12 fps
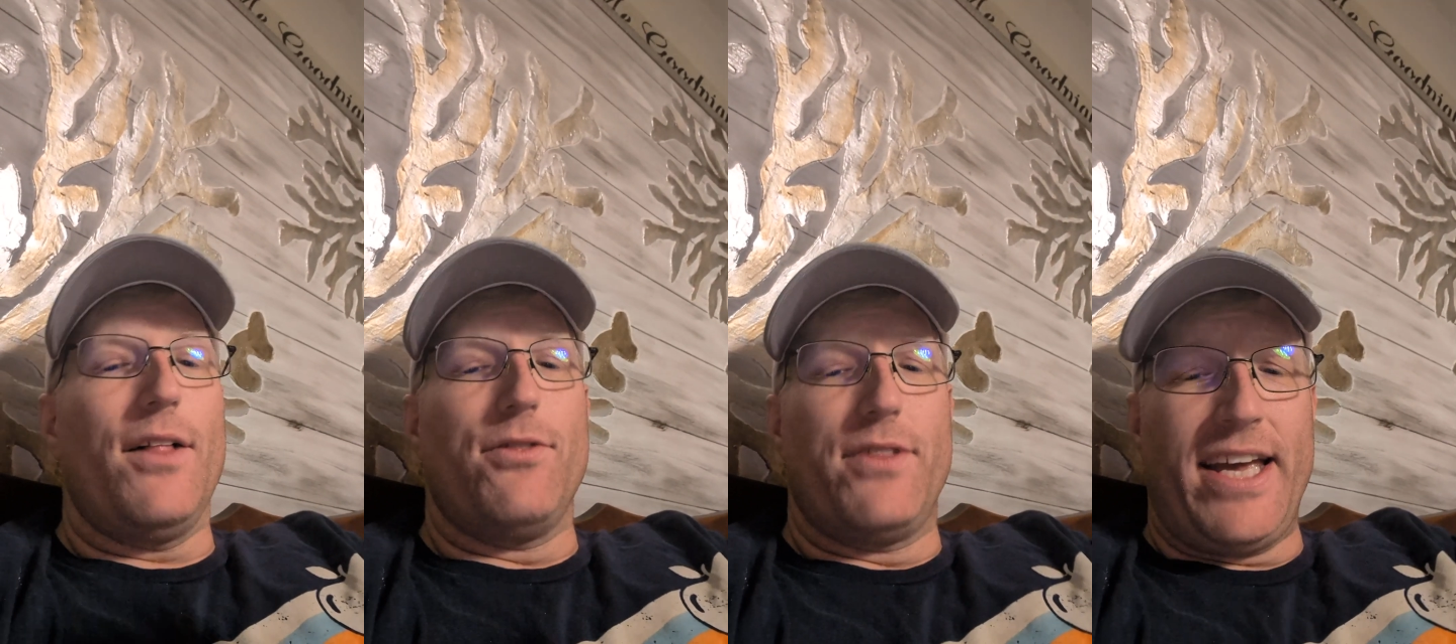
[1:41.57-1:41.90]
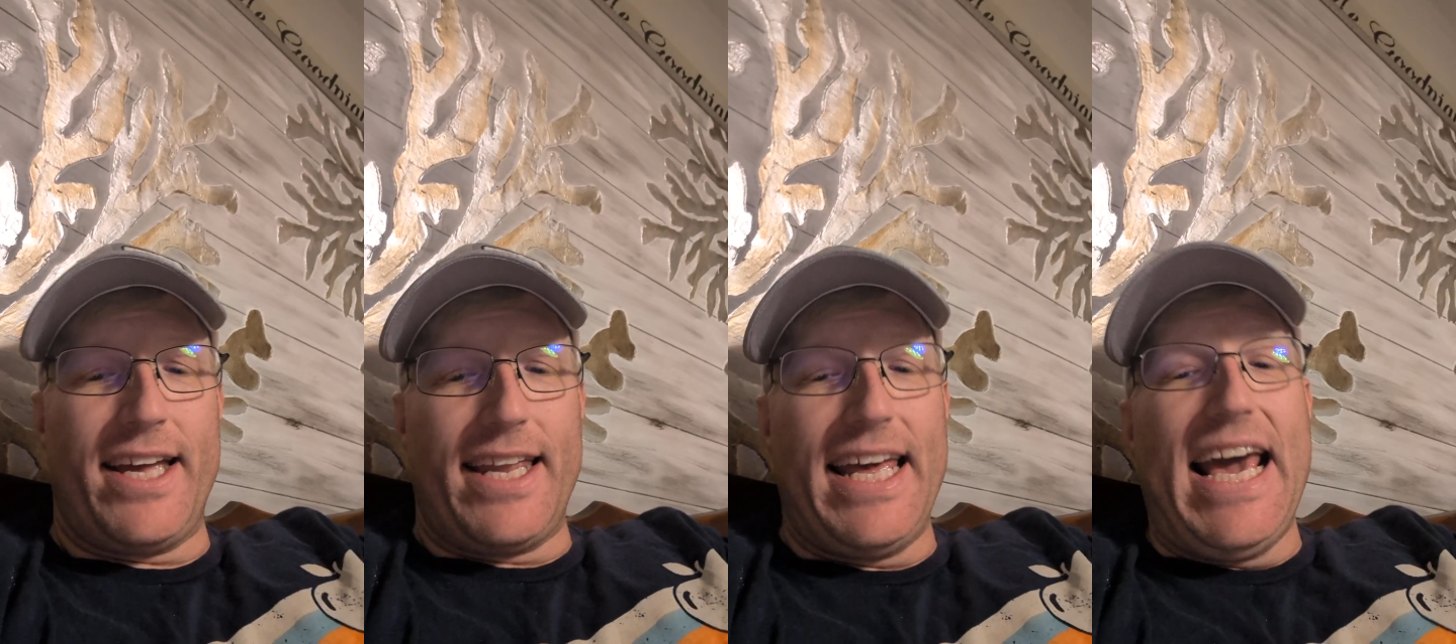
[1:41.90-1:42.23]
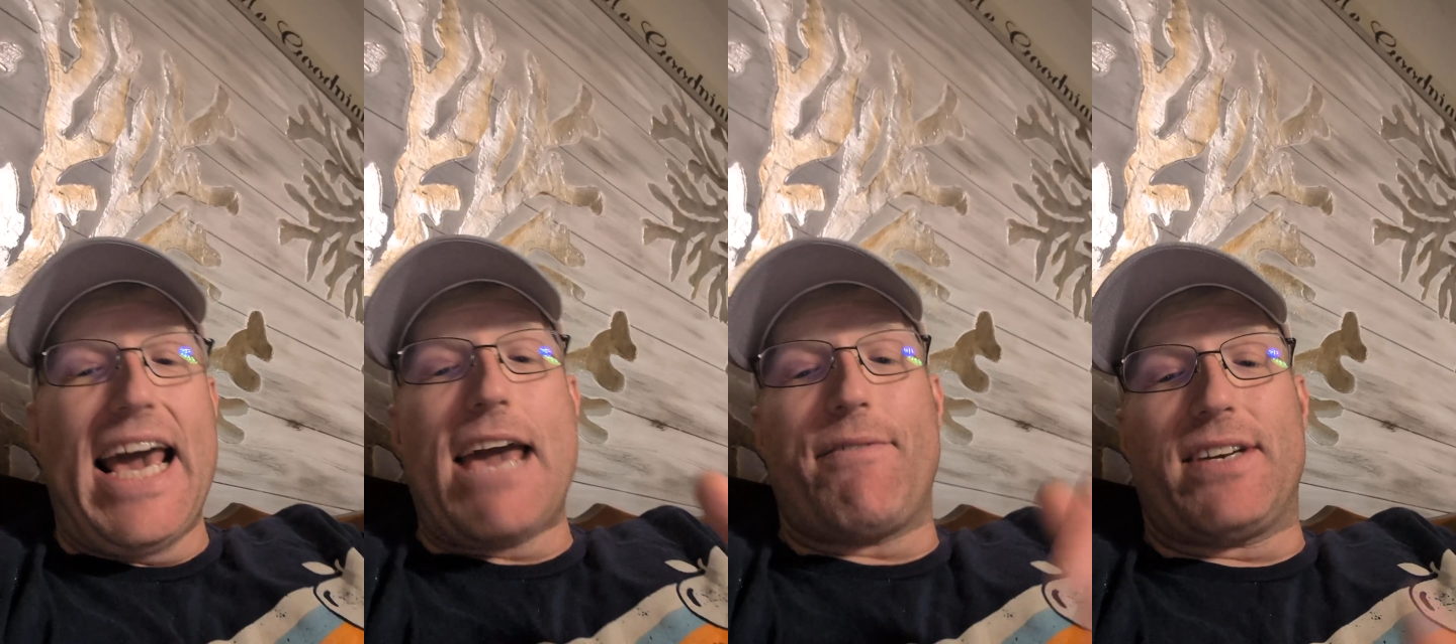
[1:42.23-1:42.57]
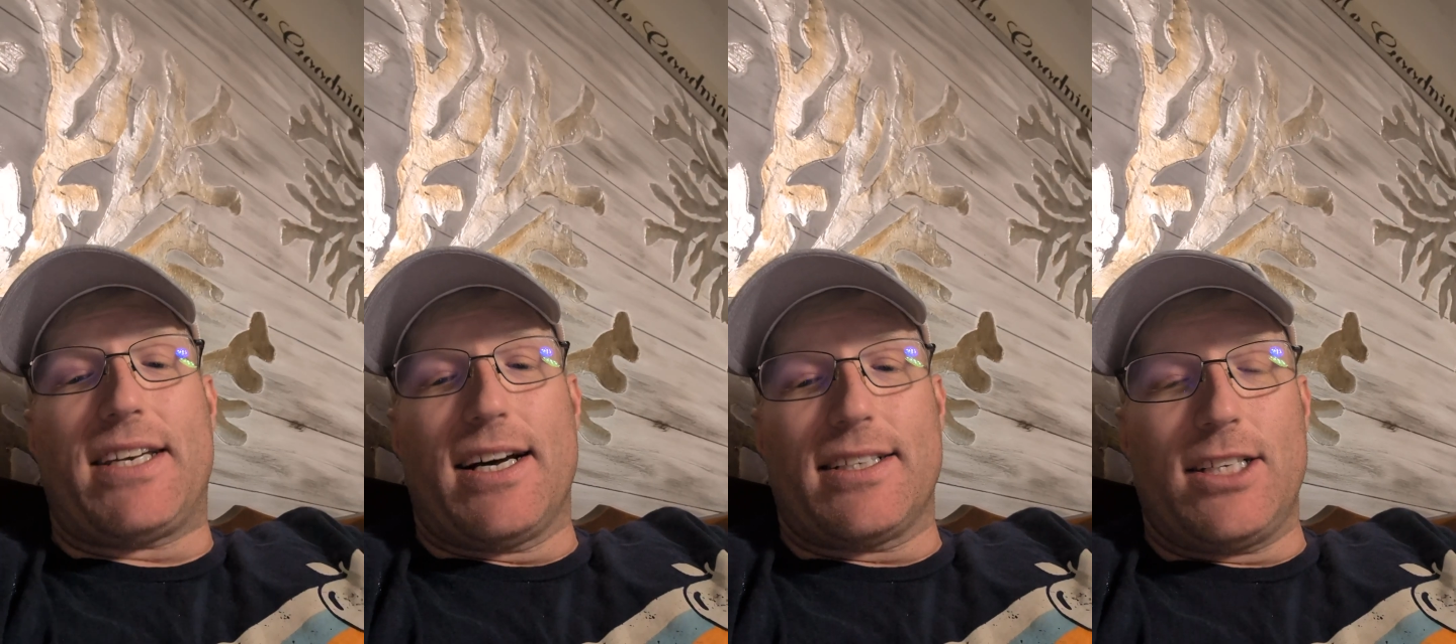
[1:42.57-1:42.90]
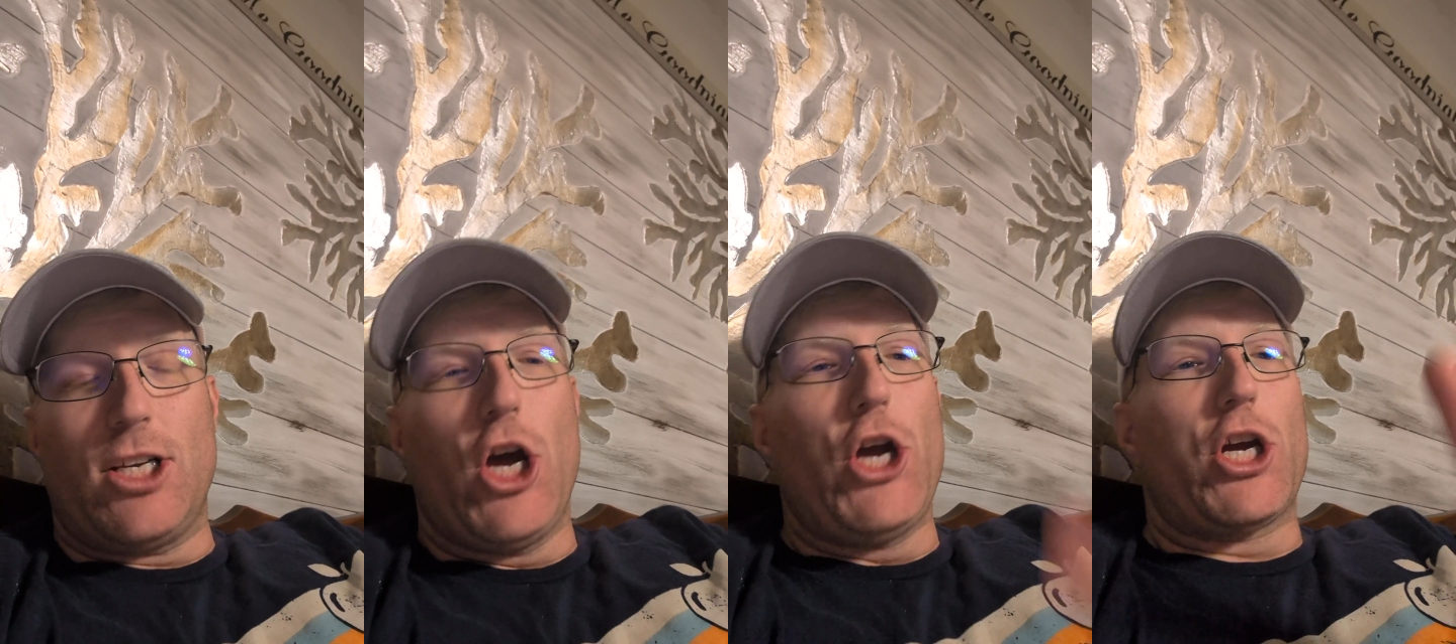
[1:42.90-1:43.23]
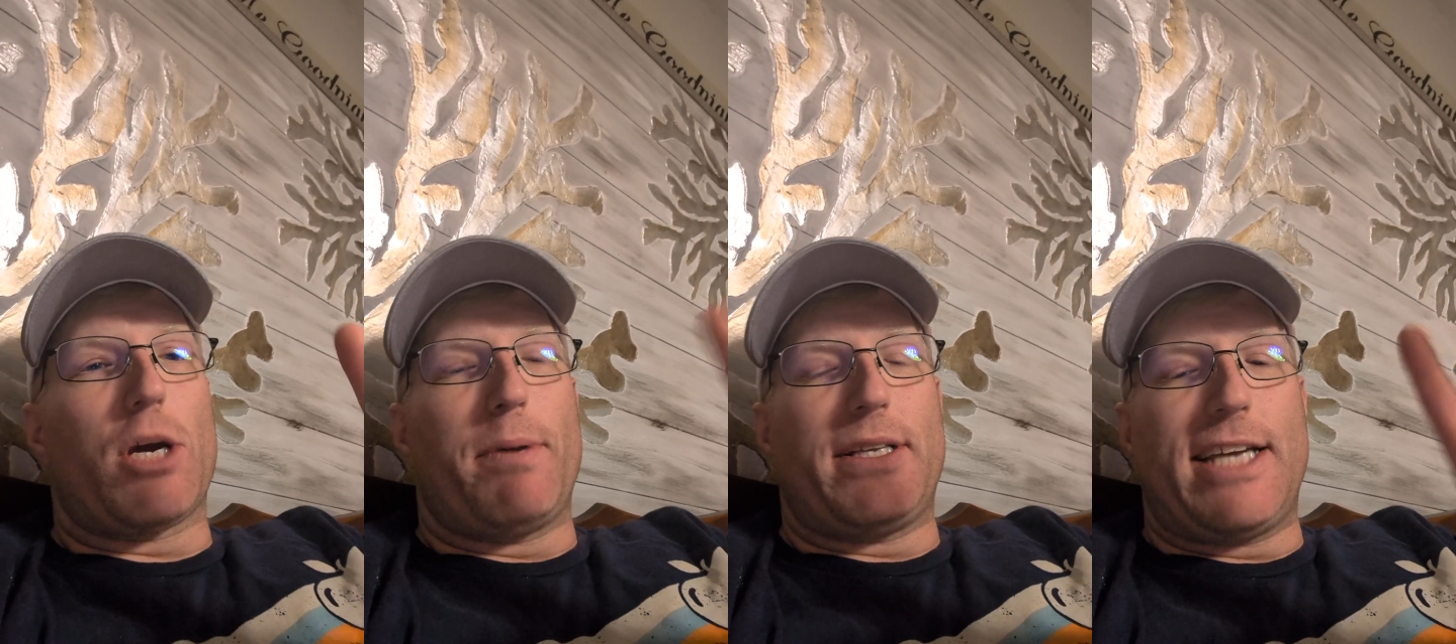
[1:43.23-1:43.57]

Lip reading: Then, if it doesn't, you're going to